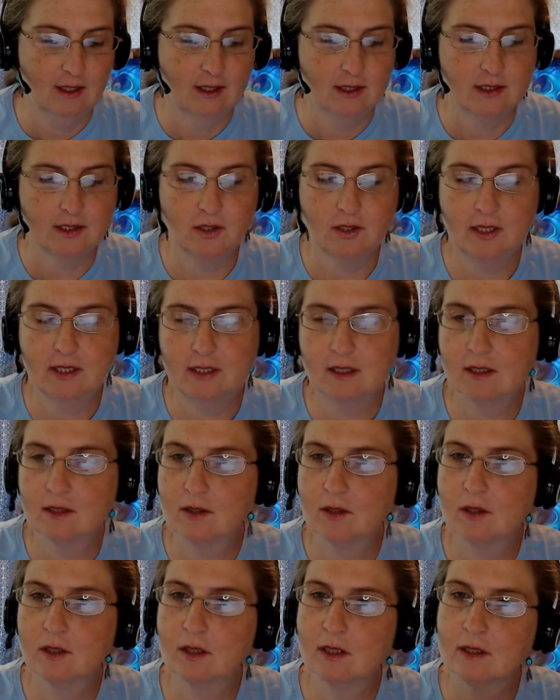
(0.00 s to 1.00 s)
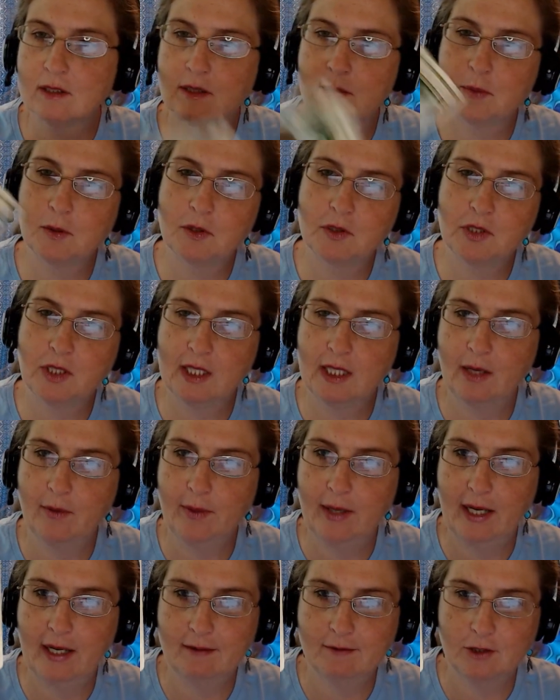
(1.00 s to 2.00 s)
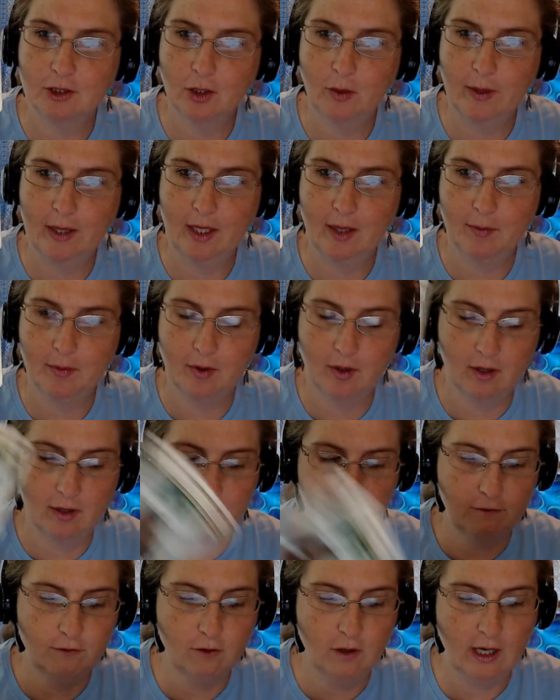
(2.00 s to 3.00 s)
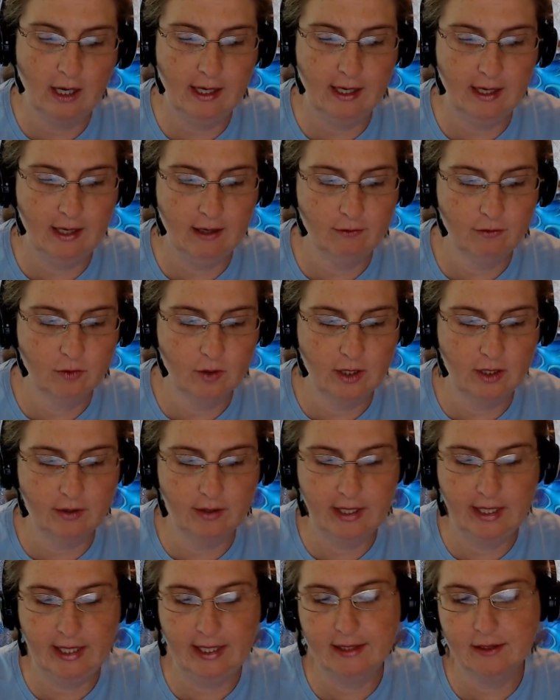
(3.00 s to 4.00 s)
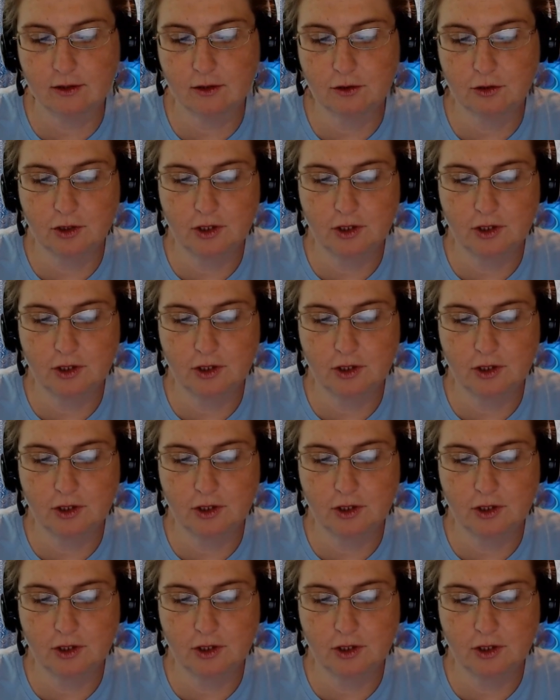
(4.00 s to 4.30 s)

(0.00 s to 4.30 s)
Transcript: So this is a person that we have showing up on Friday for you, Cancers.